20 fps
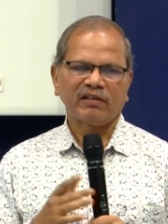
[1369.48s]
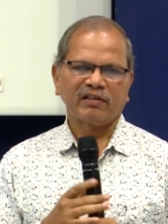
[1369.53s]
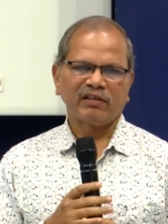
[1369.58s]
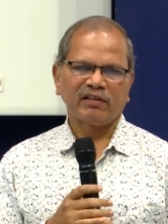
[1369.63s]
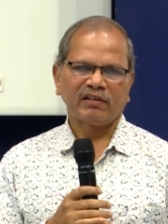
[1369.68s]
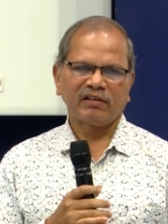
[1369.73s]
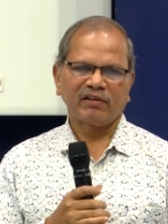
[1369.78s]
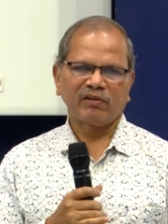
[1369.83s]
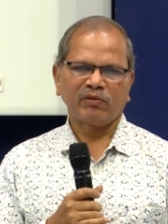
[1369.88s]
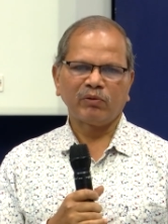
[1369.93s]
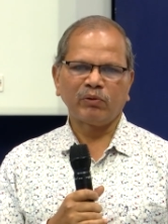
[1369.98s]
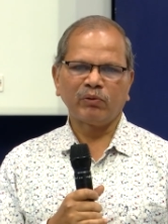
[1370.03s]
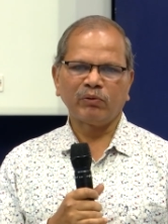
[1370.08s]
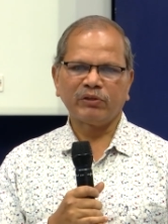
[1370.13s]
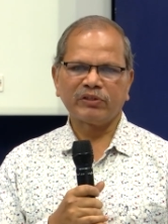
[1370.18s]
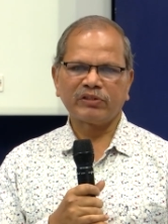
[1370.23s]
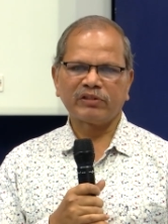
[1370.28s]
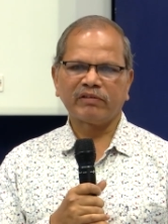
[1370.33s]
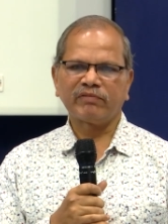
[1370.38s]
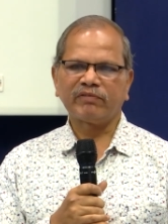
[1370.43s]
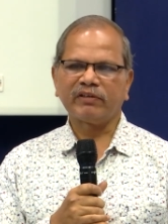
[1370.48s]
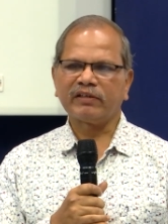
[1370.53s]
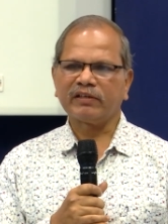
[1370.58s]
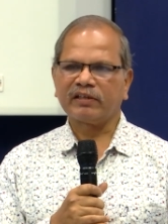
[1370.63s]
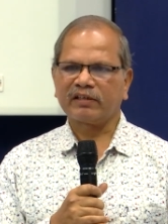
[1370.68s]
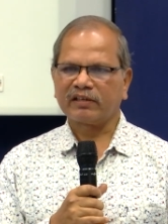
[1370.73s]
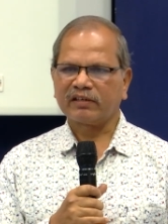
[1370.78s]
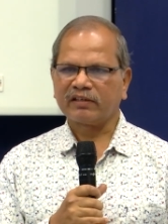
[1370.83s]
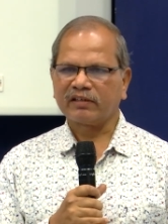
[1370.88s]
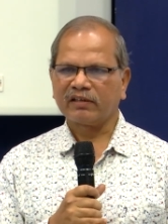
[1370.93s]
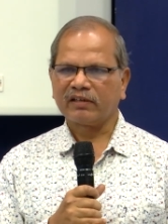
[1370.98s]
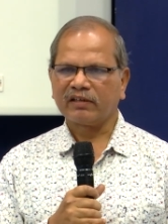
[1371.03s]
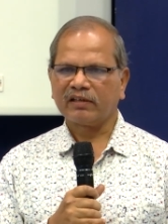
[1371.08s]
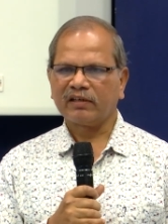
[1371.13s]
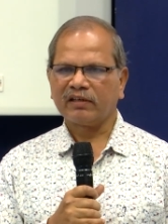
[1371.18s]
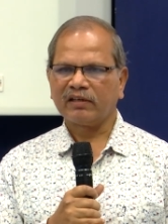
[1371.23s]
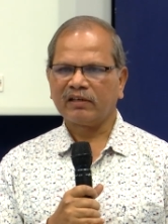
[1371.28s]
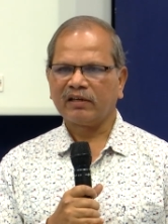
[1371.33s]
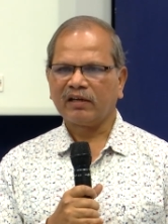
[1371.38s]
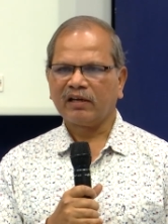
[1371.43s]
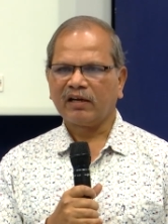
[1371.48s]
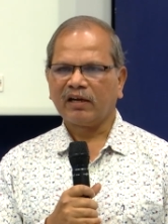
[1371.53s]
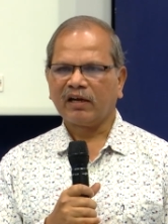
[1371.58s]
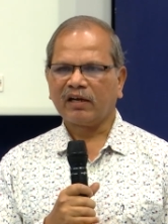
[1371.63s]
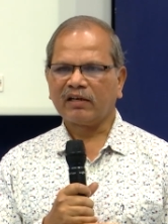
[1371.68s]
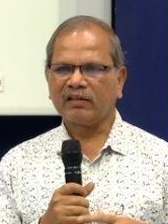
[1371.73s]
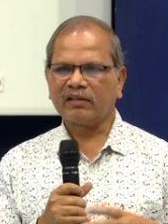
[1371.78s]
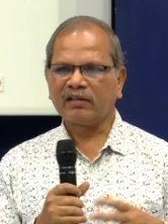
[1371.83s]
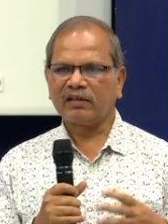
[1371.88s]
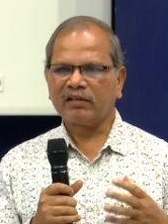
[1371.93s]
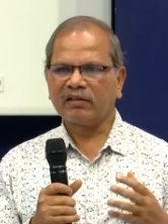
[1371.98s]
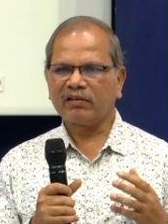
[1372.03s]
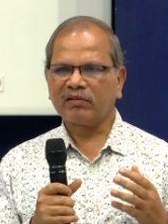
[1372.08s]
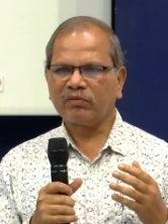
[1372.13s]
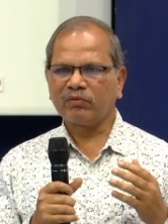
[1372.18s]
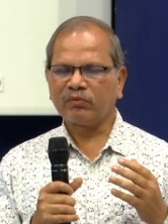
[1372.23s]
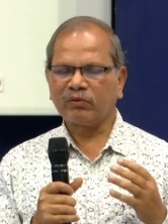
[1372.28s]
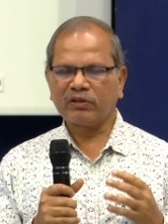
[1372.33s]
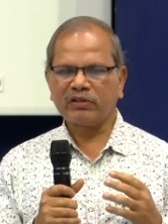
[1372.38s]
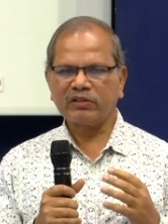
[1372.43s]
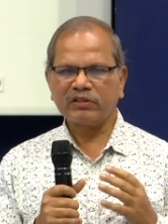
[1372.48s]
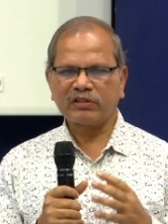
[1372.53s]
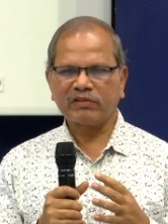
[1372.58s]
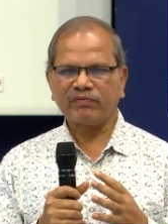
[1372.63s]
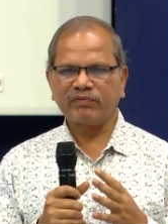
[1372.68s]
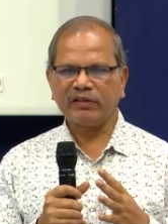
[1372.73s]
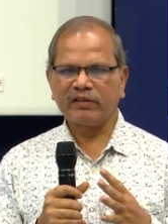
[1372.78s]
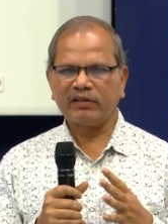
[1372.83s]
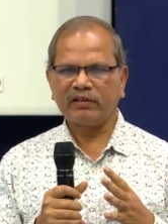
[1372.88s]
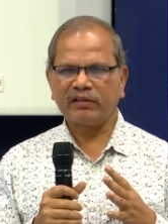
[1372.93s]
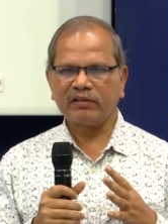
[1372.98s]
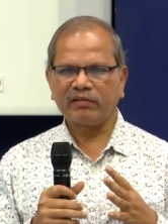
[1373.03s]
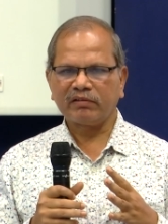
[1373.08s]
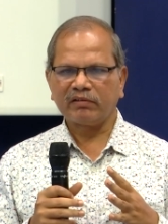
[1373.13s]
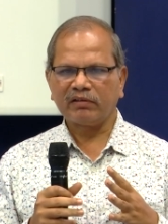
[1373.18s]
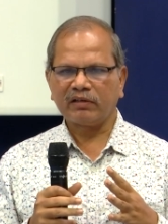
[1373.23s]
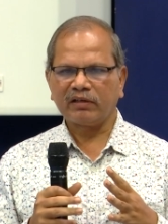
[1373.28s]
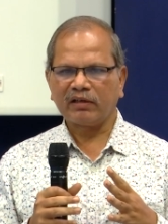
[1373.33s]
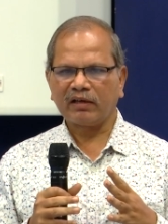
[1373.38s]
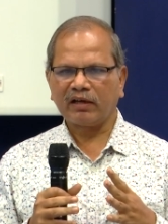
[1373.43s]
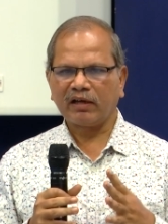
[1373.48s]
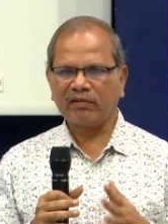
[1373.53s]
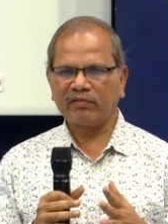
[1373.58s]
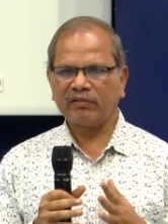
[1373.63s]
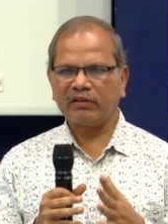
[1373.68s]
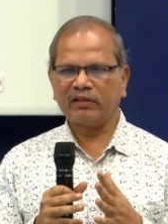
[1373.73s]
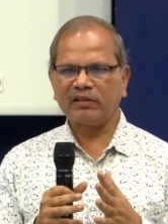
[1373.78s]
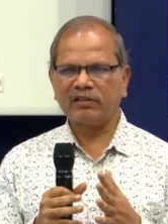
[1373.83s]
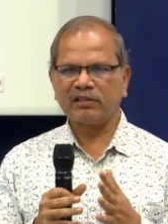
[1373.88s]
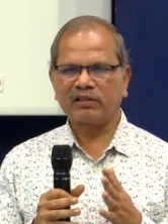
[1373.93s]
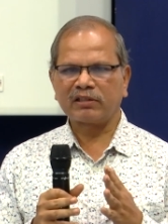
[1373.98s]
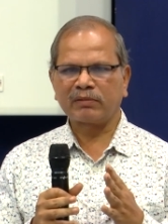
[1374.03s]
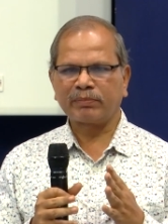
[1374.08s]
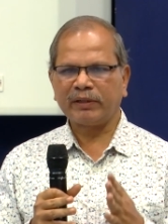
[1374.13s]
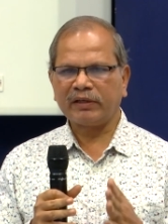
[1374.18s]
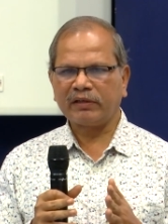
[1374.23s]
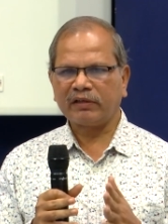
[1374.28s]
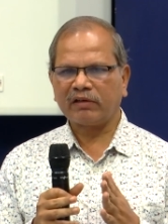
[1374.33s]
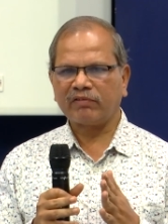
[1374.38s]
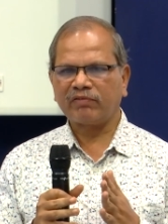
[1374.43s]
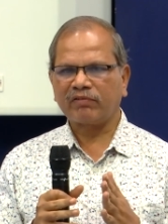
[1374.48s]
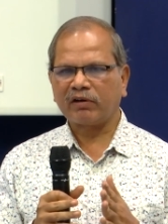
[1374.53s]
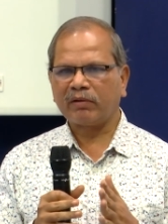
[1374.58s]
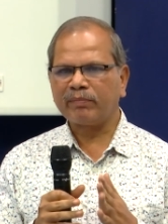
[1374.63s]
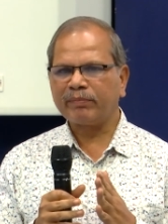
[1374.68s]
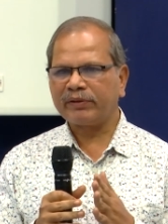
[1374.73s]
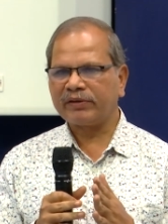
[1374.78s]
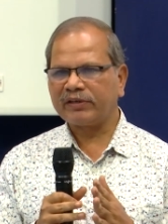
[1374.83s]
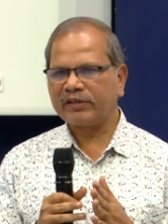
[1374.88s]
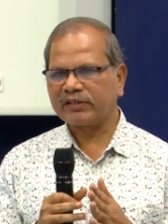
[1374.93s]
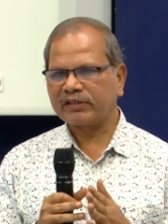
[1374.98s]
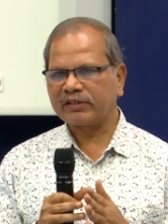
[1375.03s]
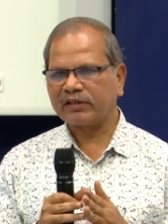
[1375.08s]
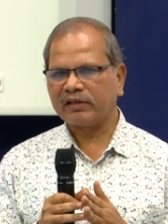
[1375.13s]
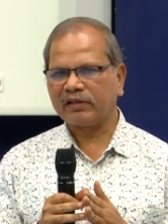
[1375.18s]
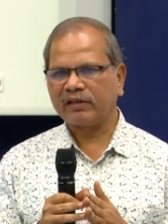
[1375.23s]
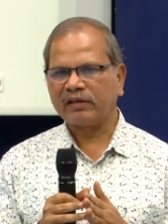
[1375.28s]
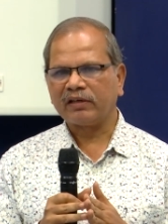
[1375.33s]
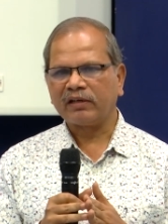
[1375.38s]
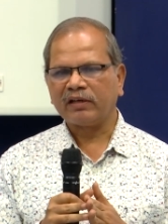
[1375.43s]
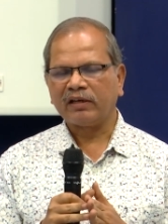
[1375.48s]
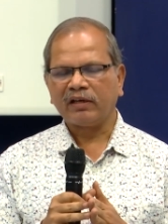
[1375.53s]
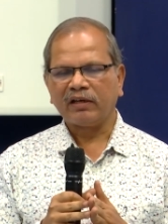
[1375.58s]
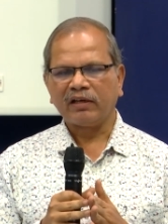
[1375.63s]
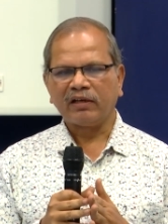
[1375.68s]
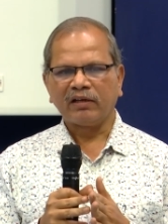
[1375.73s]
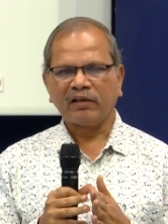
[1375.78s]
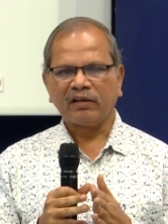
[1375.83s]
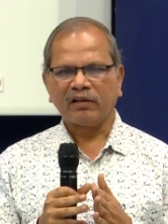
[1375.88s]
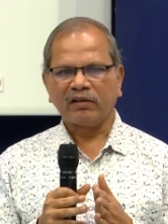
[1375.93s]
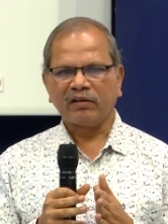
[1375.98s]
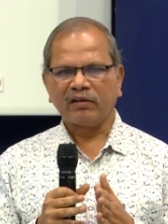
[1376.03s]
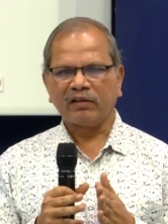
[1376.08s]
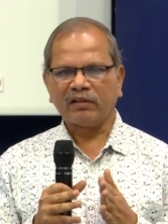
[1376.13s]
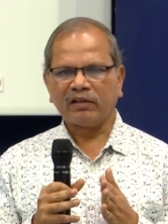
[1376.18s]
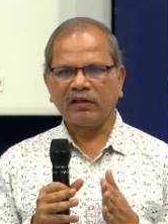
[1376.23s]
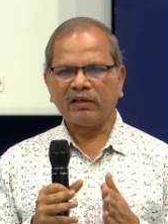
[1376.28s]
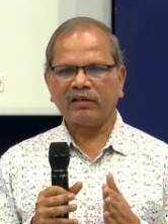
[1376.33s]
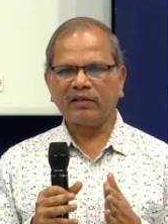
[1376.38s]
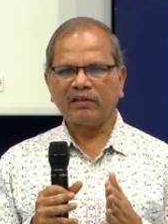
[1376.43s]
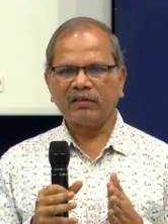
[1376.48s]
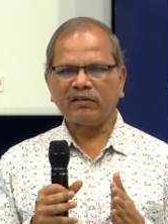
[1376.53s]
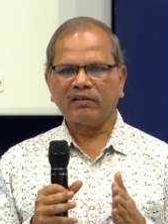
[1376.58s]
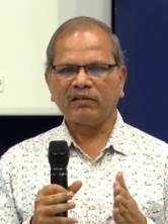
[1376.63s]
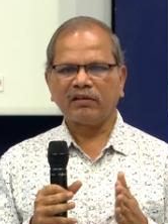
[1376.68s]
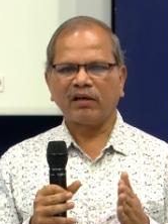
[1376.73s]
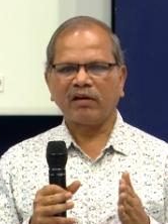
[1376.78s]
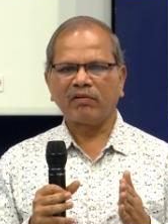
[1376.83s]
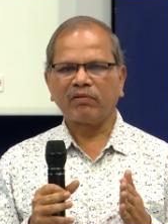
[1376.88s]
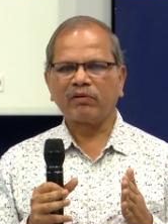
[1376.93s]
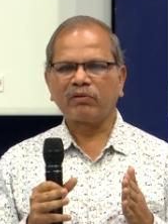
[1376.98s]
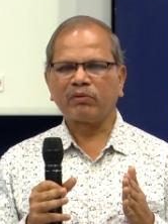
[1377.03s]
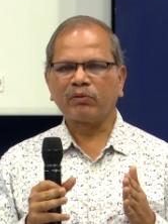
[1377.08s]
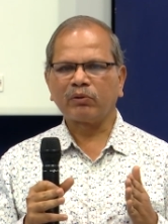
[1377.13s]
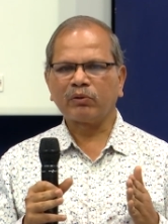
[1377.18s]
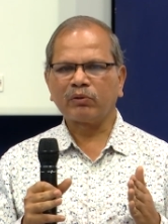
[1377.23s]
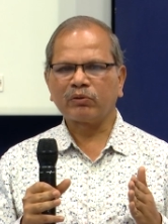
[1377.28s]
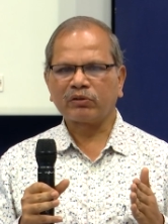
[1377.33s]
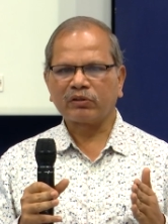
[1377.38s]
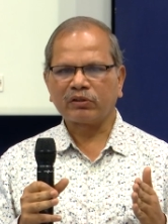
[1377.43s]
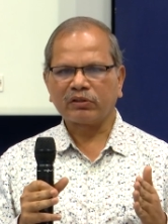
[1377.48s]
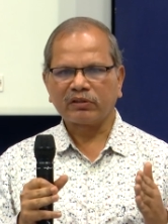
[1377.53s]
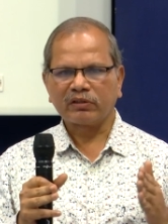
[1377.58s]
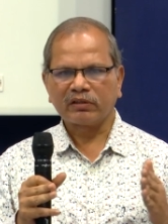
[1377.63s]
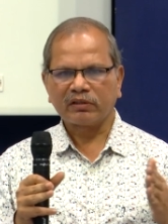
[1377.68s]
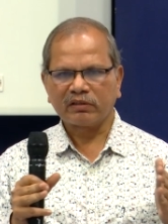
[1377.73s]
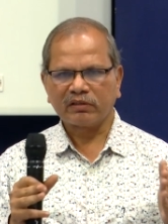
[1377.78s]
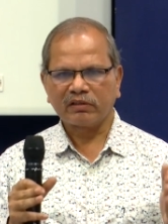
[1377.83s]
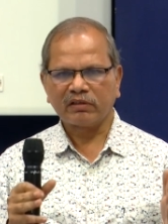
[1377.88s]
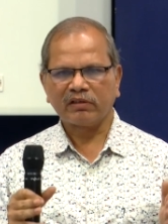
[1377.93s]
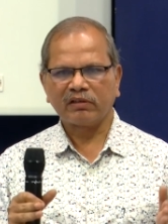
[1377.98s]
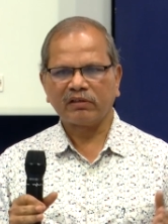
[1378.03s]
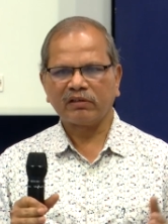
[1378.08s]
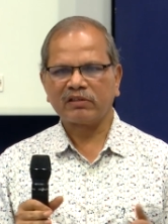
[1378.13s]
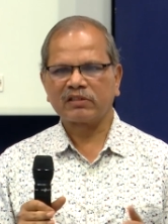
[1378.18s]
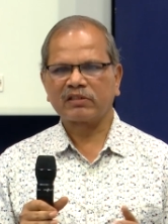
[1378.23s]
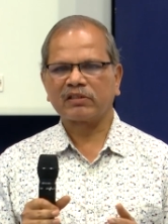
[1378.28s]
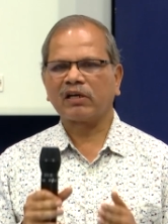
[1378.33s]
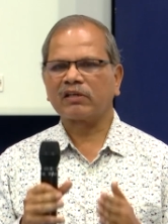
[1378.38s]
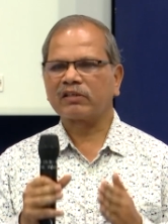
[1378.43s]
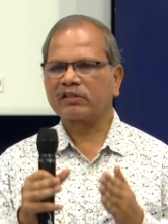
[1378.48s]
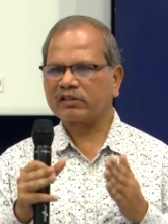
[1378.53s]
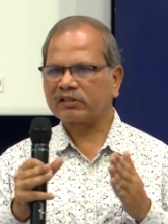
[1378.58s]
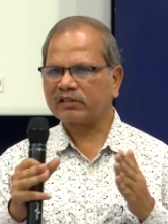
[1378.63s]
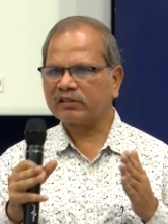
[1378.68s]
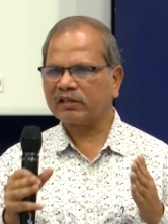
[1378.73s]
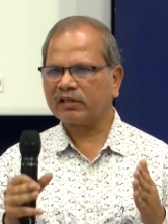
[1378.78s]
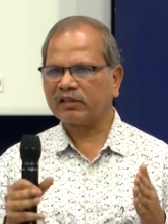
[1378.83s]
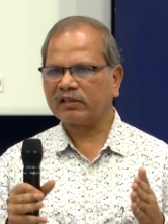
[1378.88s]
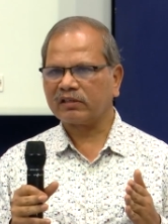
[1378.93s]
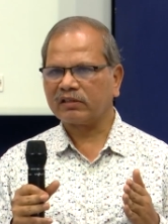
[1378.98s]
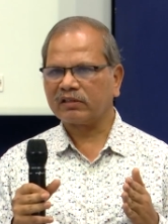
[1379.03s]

who is the winner. And then once we have the spirit of competition, then our growth starts there.